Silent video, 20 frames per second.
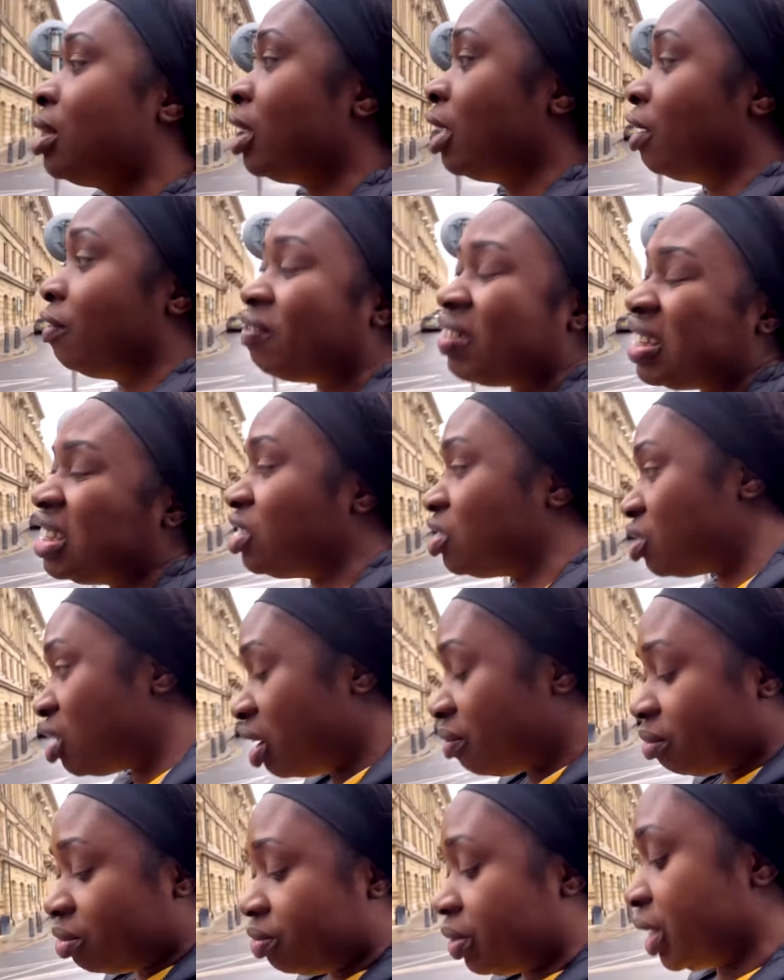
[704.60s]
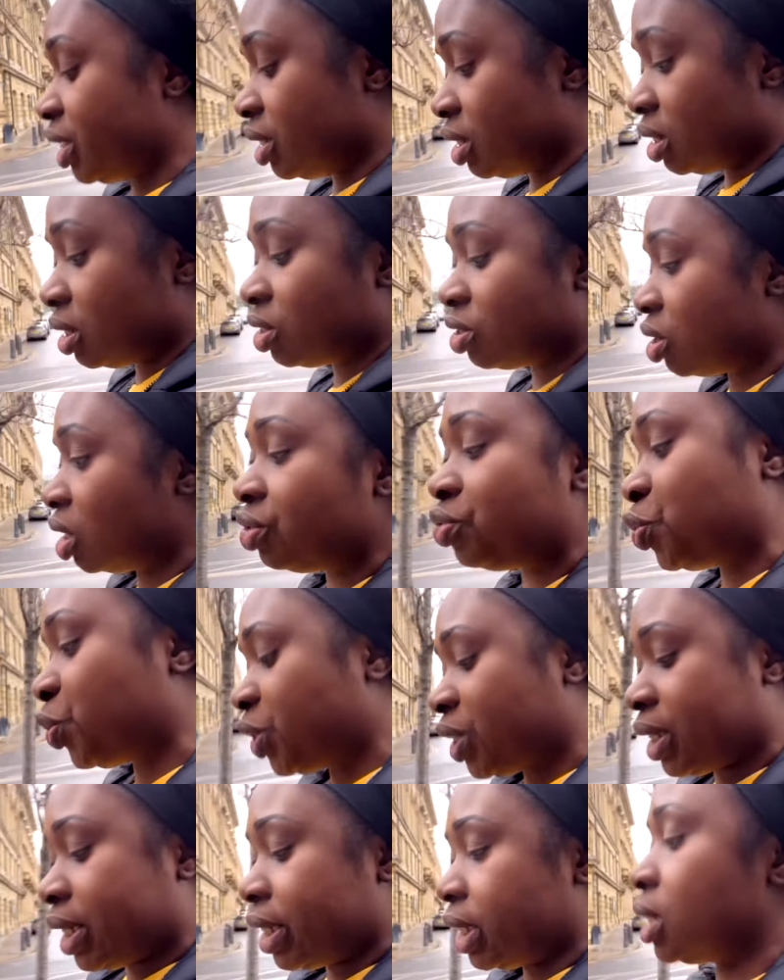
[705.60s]
In fact, it's not even raining, it's not
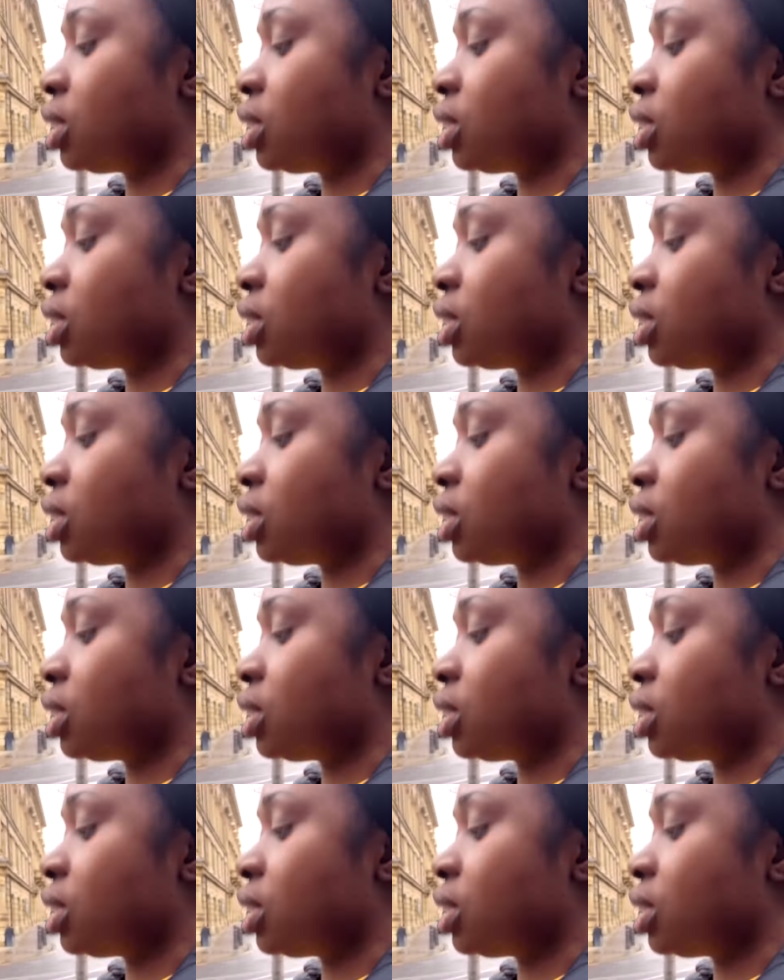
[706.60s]
drizzling.